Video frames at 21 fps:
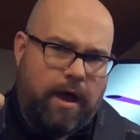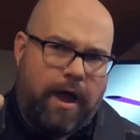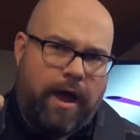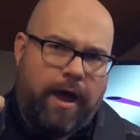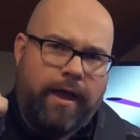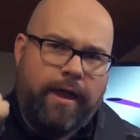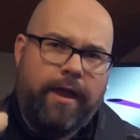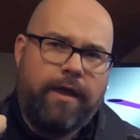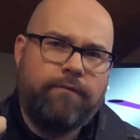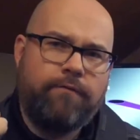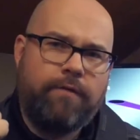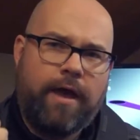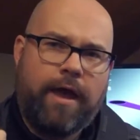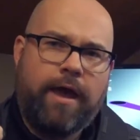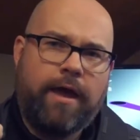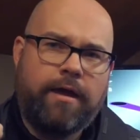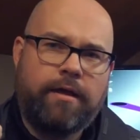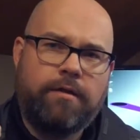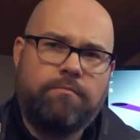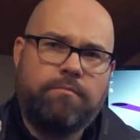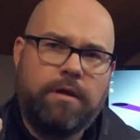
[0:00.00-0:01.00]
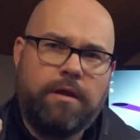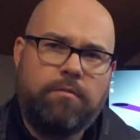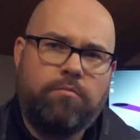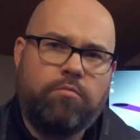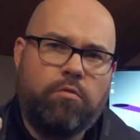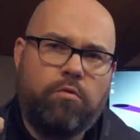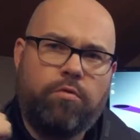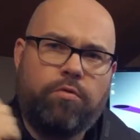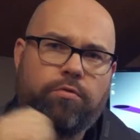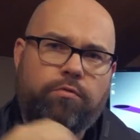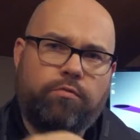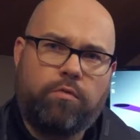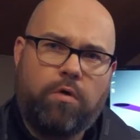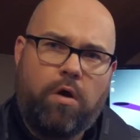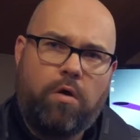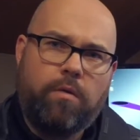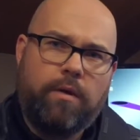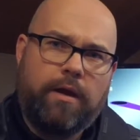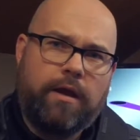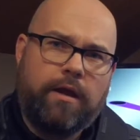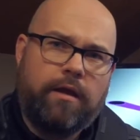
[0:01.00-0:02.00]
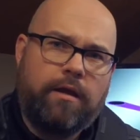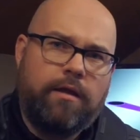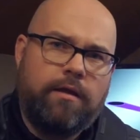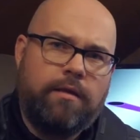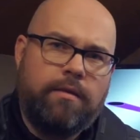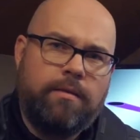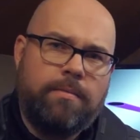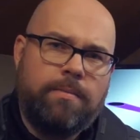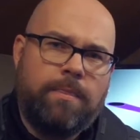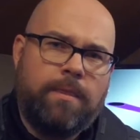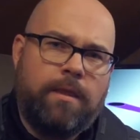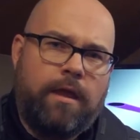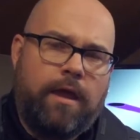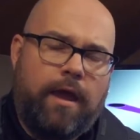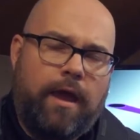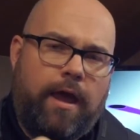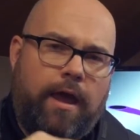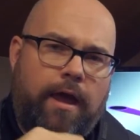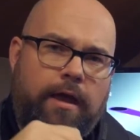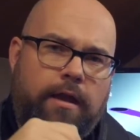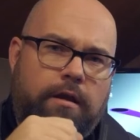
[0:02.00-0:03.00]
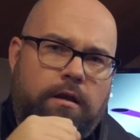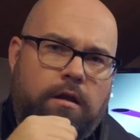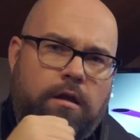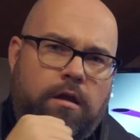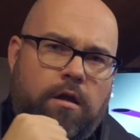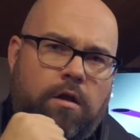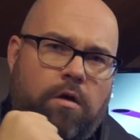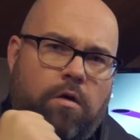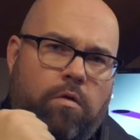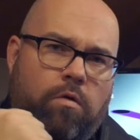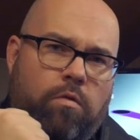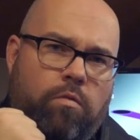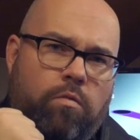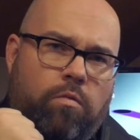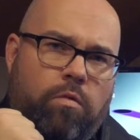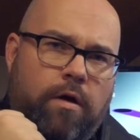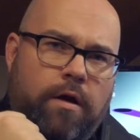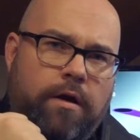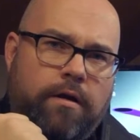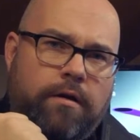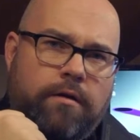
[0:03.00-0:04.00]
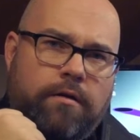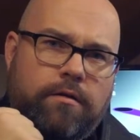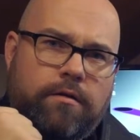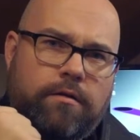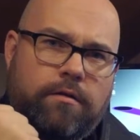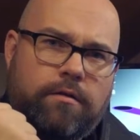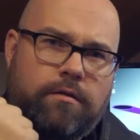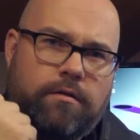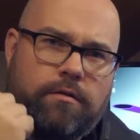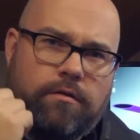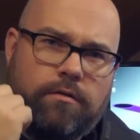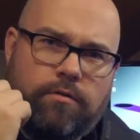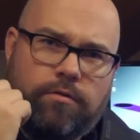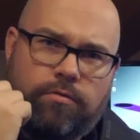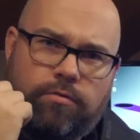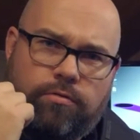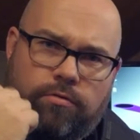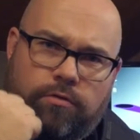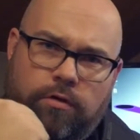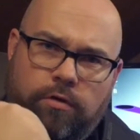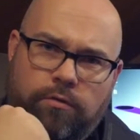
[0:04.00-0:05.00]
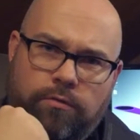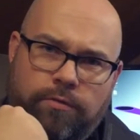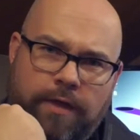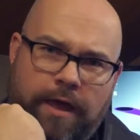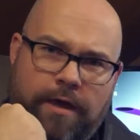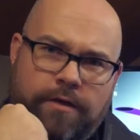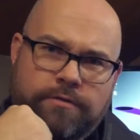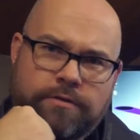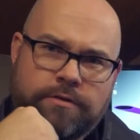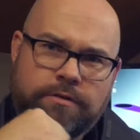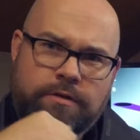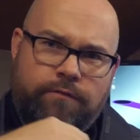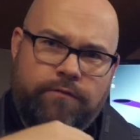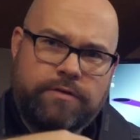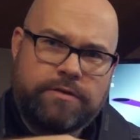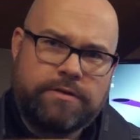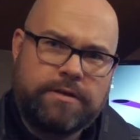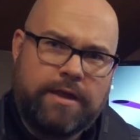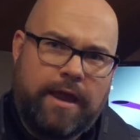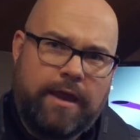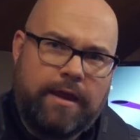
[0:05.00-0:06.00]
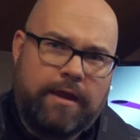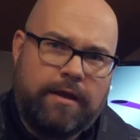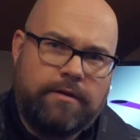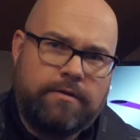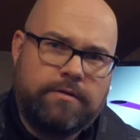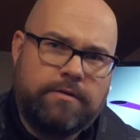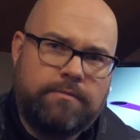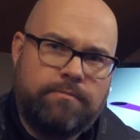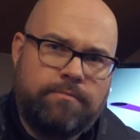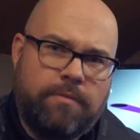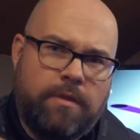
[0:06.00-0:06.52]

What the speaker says: I have had people throwing at 1/2000th of a second,